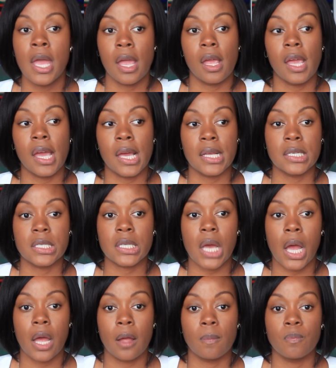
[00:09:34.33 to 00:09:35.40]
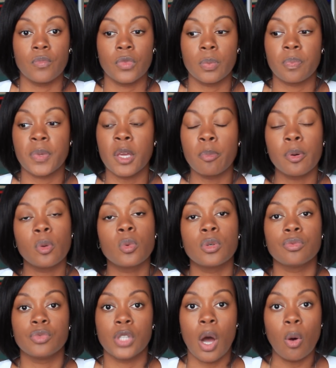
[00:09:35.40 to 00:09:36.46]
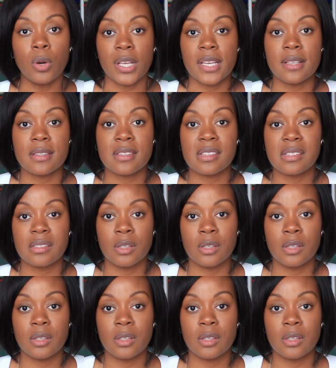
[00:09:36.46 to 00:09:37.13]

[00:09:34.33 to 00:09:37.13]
And um, people will notice,